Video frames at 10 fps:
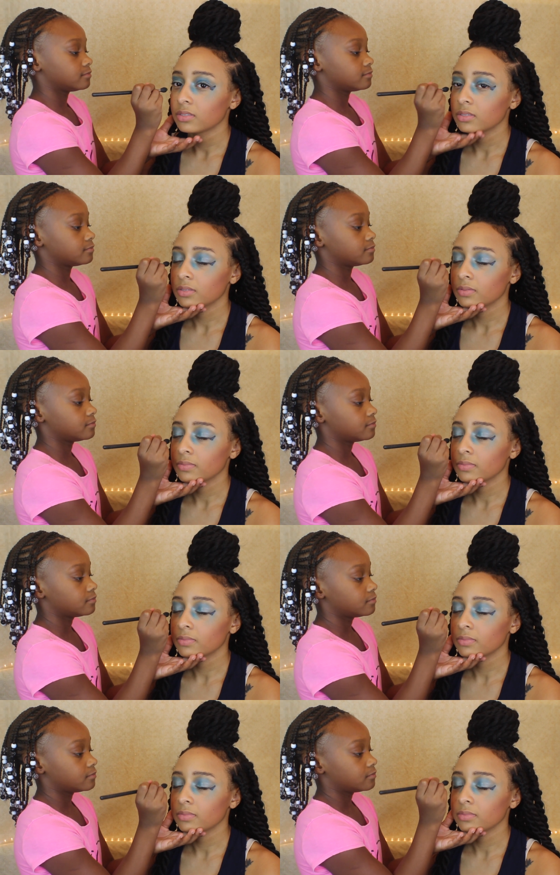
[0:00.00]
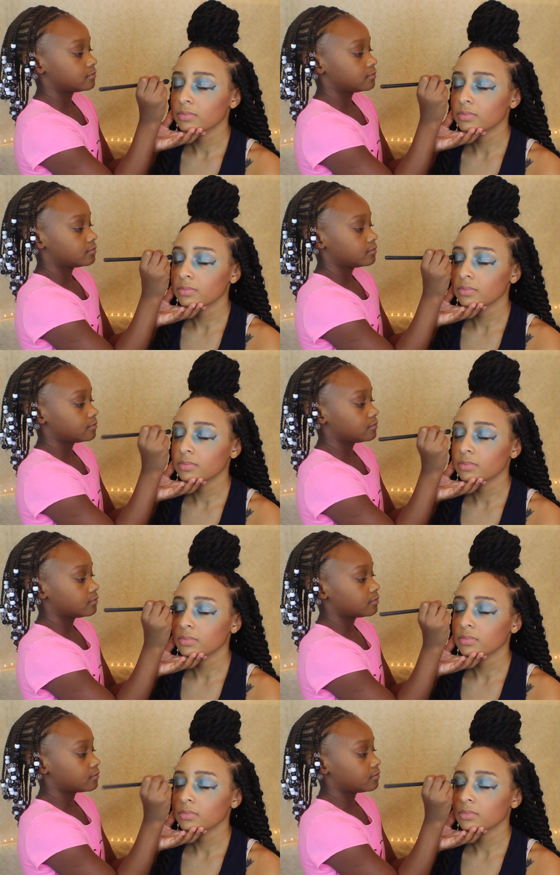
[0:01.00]

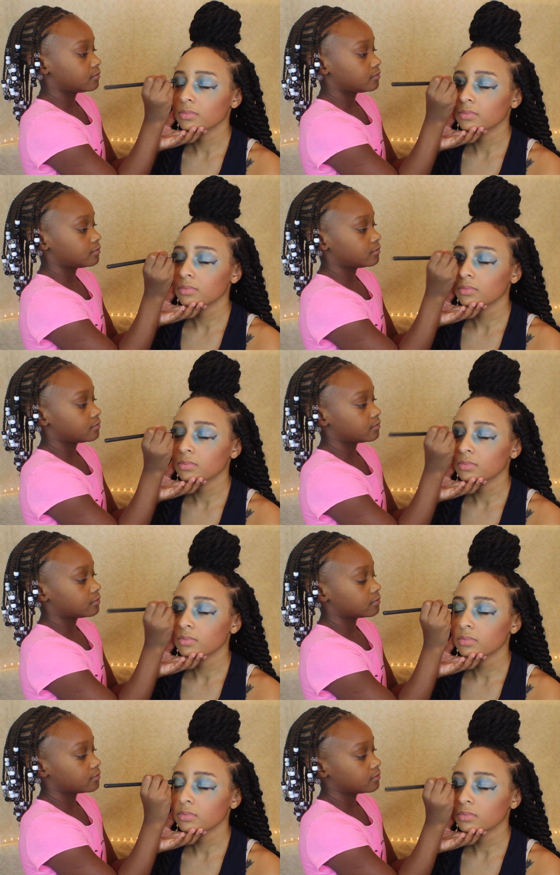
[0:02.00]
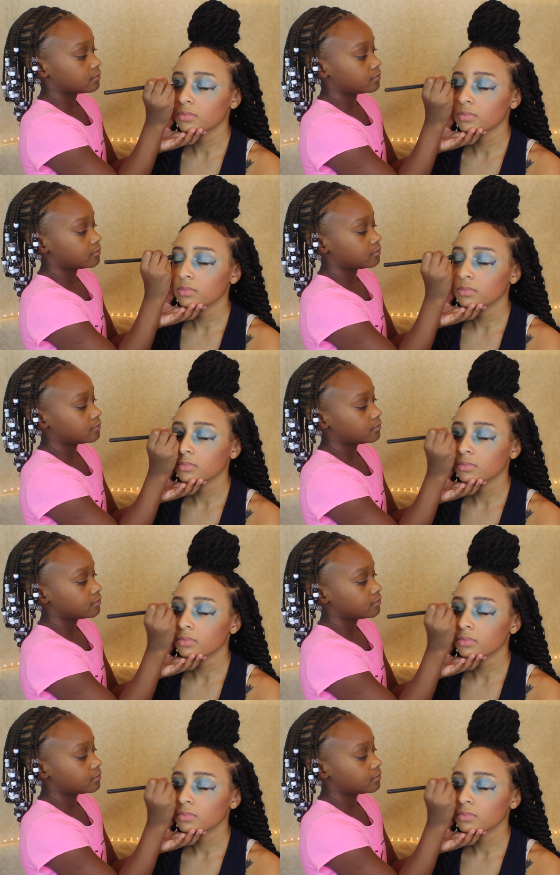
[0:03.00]
[no speech]